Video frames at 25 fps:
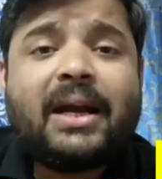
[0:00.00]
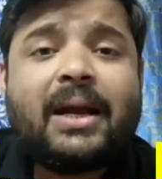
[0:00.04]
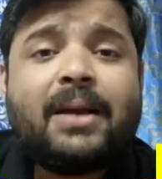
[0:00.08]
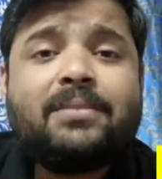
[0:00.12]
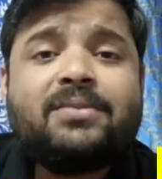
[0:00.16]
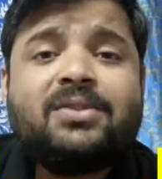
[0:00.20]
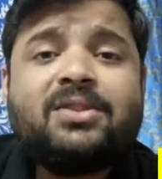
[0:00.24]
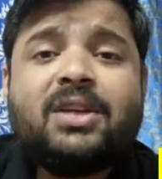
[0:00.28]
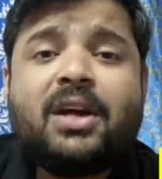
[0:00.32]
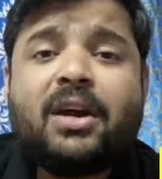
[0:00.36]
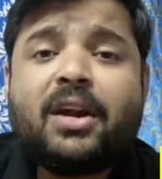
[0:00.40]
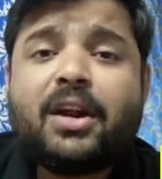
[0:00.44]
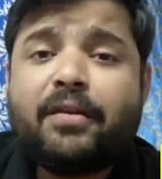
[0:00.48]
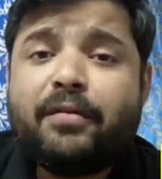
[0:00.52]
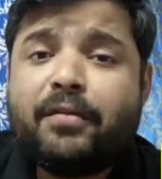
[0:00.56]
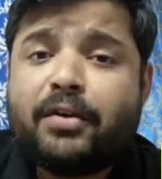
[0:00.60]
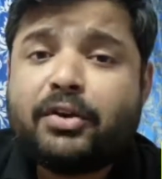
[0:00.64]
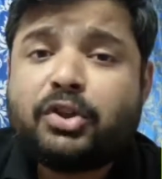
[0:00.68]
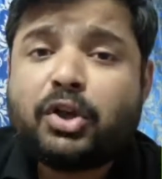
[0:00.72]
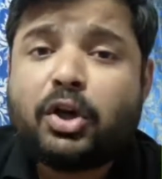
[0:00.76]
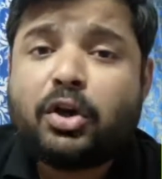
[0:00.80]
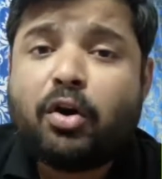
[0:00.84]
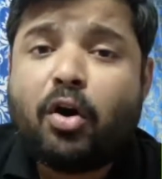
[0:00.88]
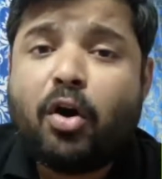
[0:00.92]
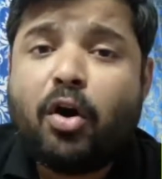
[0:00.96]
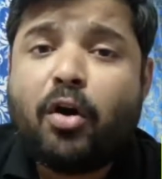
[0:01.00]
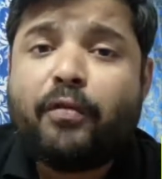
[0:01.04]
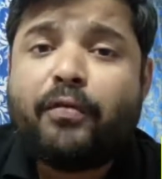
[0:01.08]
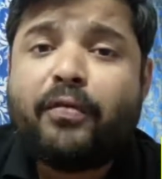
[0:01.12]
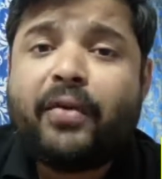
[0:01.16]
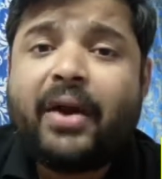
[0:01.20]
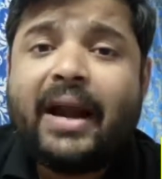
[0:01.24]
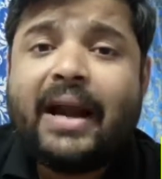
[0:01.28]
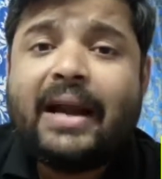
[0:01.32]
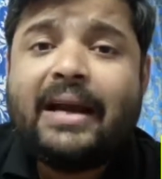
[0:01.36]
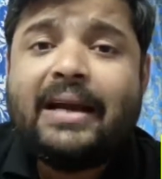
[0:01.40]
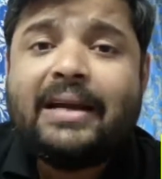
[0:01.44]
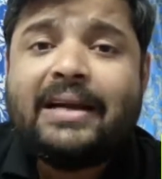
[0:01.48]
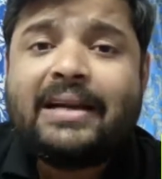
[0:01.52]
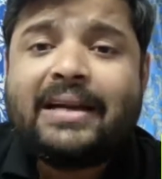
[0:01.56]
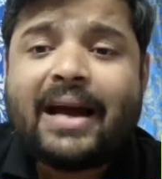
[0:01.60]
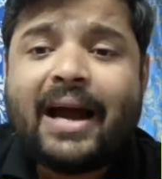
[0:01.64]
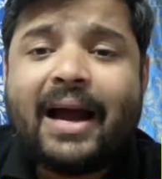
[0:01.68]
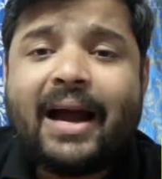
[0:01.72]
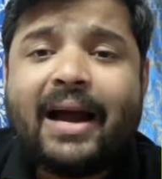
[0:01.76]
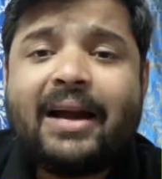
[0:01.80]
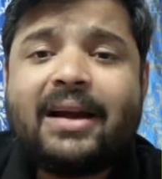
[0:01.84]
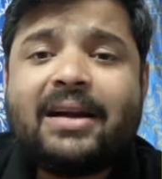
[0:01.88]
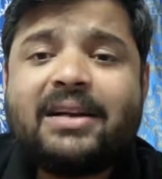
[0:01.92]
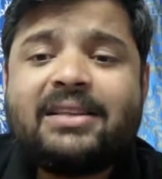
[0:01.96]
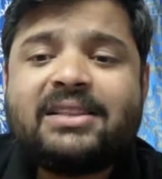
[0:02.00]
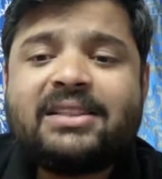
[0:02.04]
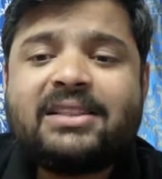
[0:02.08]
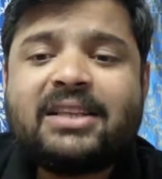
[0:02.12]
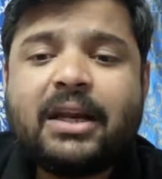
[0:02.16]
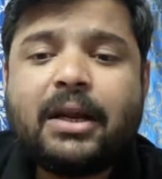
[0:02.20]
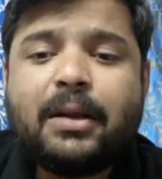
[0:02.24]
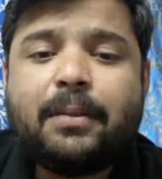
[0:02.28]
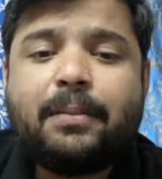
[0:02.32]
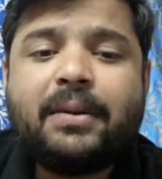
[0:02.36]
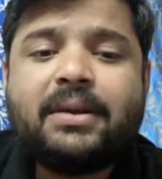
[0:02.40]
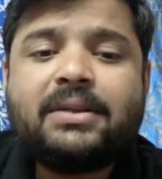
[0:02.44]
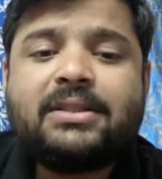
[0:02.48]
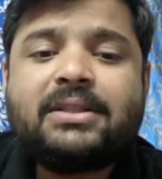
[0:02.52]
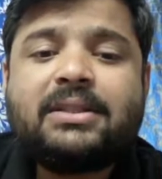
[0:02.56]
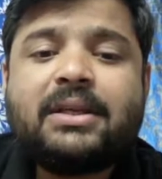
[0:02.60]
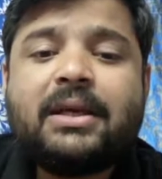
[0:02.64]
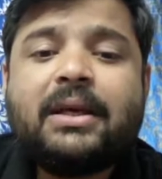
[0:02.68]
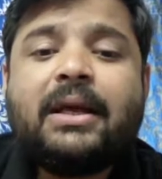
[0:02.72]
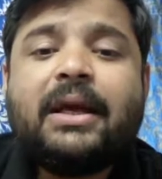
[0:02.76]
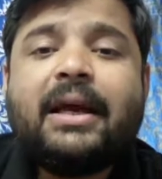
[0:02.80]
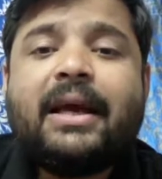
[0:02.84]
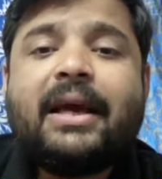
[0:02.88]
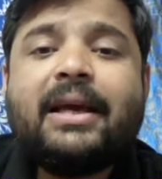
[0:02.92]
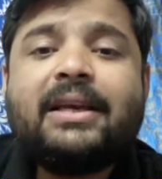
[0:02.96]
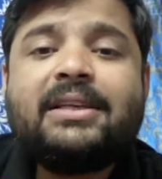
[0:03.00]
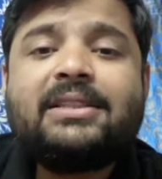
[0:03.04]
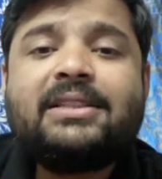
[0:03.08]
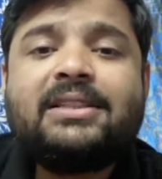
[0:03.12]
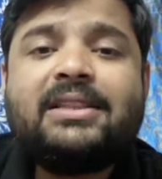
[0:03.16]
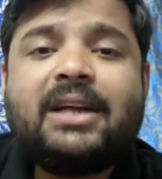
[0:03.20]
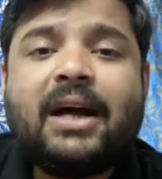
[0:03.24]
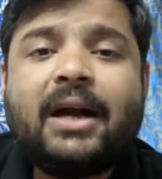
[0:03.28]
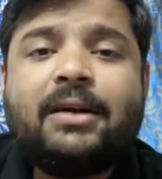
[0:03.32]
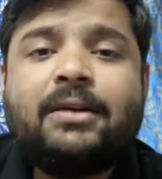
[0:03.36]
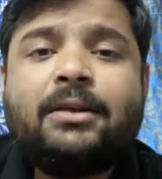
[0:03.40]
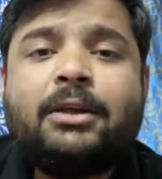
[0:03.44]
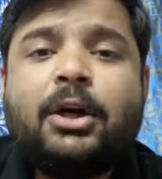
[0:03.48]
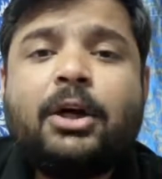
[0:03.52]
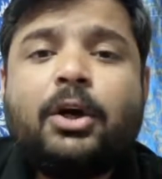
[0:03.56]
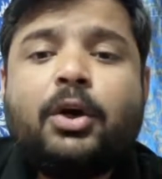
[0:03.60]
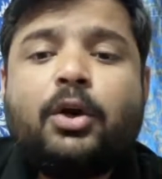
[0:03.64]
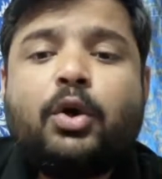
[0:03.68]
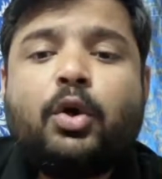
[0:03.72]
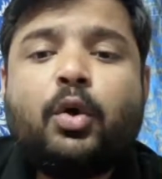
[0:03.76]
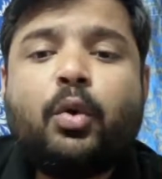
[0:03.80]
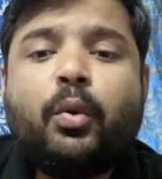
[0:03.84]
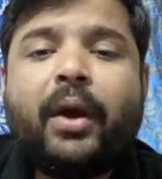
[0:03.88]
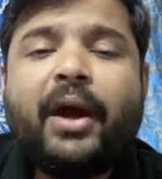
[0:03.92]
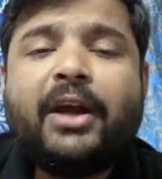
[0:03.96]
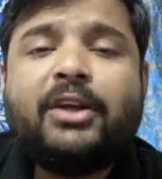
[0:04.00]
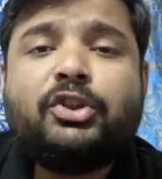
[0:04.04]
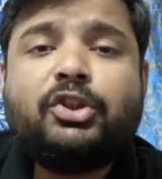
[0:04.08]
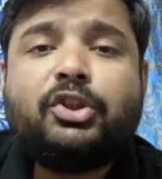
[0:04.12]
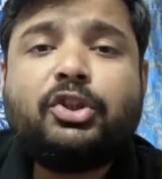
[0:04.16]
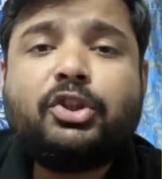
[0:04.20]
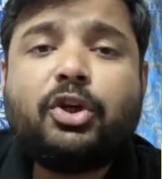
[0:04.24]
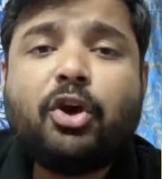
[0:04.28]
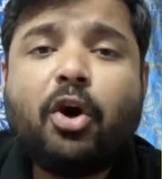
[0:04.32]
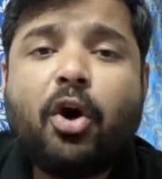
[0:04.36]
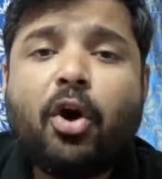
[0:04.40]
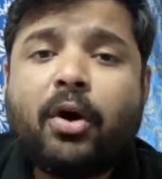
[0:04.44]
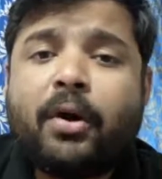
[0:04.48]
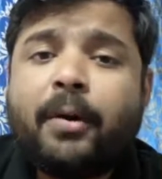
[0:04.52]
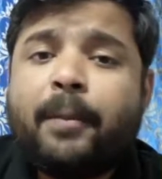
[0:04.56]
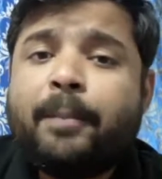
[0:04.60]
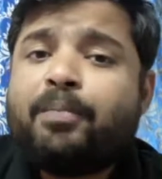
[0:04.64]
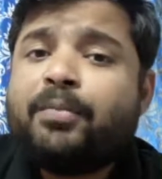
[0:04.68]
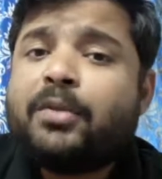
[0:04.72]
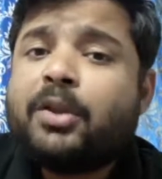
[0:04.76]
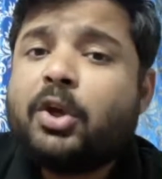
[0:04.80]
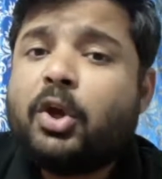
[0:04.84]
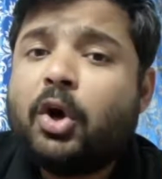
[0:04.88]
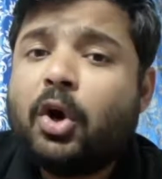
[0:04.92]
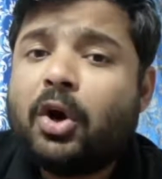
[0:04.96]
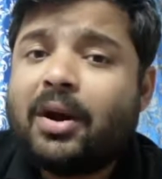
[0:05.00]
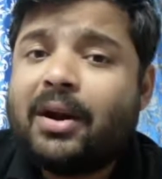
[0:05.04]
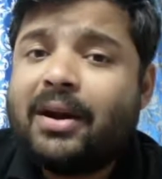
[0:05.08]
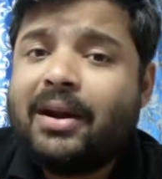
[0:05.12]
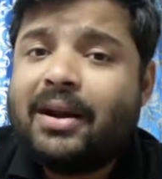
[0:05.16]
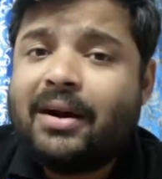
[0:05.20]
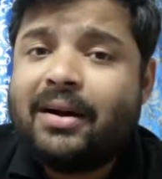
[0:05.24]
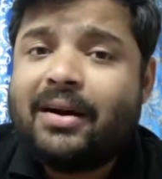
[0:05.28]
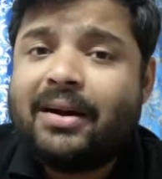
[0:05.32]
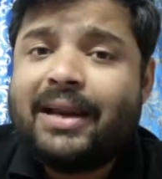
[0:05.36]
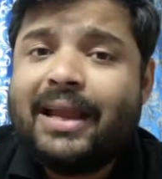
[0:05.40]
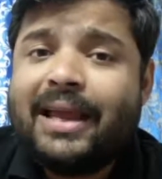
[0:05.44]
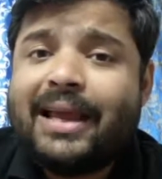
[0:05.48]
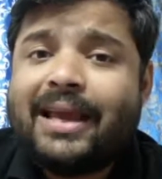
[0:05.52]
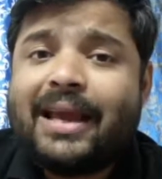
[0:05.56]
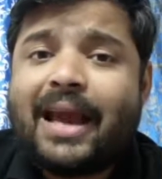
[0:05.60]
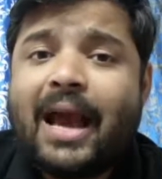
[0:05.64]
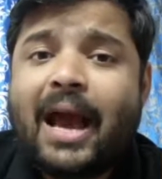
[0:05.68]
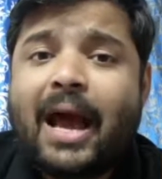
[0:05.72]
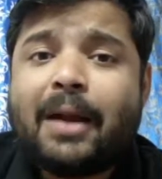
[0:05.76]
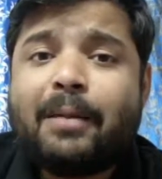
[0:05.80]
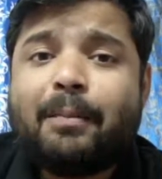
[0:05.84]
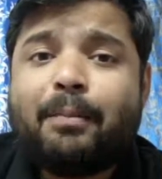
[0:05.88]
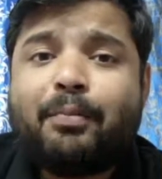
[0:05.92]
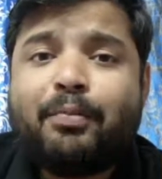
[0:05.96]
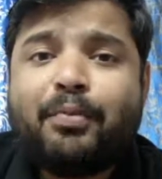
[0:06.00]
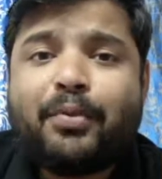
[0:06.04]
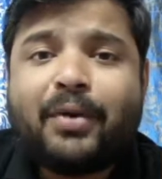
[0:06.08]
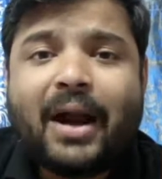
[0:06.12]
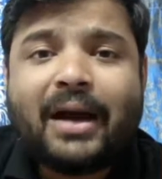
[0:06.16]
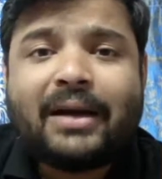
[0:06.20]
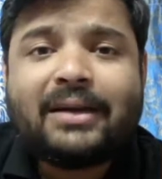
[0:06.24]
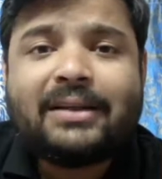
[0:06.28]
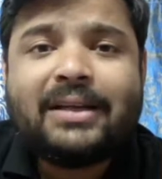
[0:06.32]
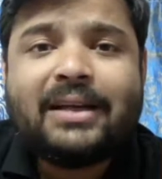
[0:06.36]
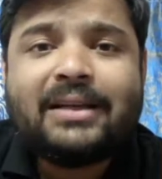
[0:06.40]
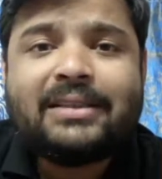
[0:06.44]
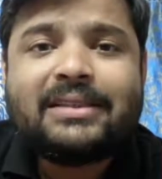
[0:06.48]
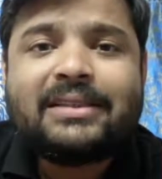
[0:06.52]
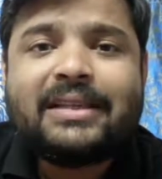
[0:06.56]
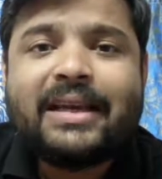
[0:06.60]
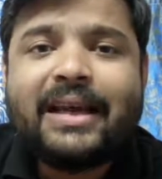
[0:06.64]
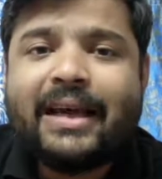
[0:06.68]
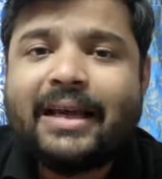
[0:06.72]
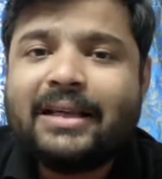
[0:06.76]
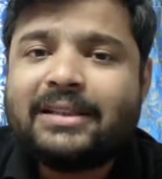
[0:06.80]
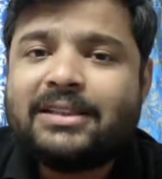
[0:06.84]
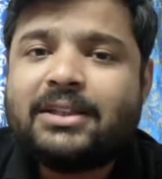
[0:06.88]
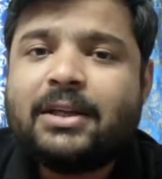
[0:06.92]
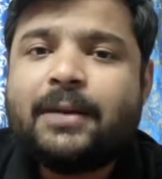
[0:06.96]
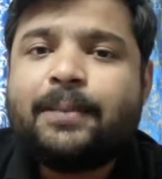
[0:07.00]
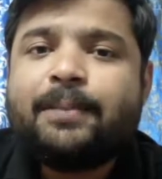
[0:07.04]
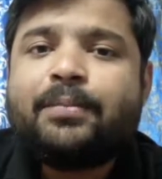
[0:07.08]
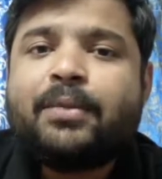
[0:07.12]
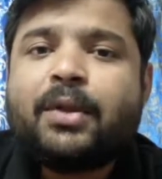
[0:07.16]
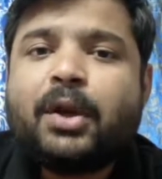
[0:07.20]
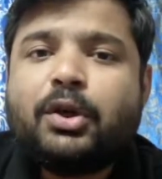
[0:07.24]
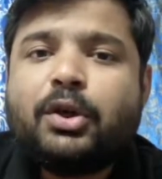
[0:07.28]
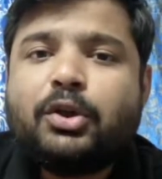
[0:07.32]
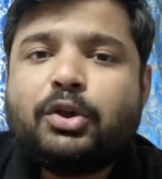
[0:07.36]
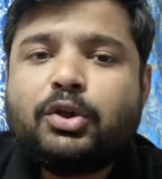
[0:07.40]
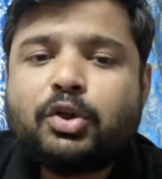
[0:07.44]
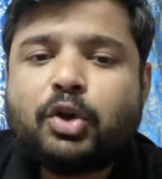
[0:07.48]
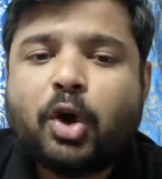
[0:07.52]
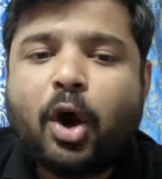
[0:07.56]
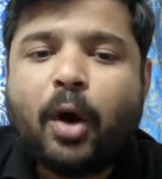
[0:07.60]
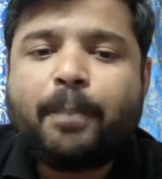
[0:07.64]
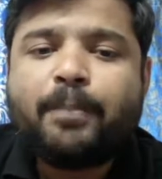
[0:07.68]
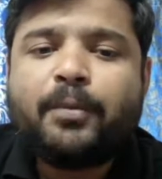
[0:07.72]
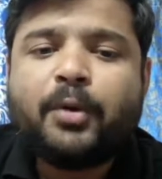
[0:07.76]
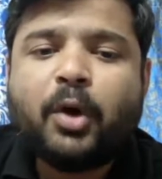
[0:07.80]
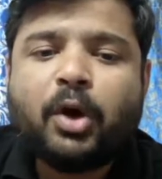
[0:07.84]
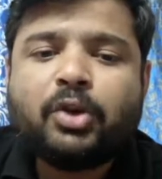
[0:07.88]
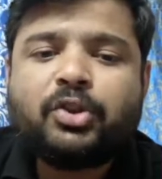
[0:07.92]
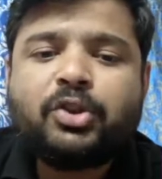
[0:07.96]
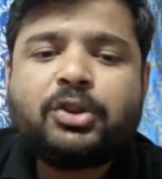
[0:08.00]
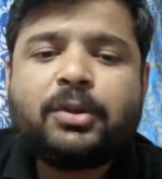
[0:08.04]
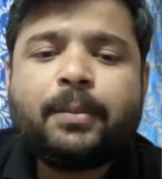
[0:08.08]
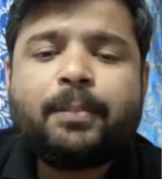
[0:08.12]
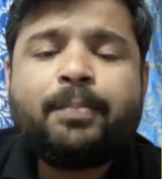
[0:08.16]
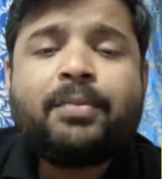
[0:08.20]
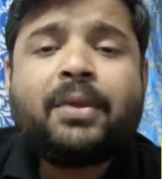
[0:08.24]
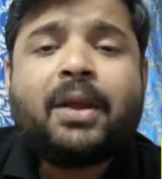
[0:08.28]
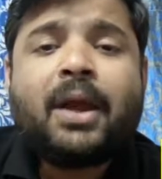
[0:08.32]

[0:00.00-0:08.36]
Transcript: times the revision of entire syllabus is done to ensure your learning and practice is top-notch.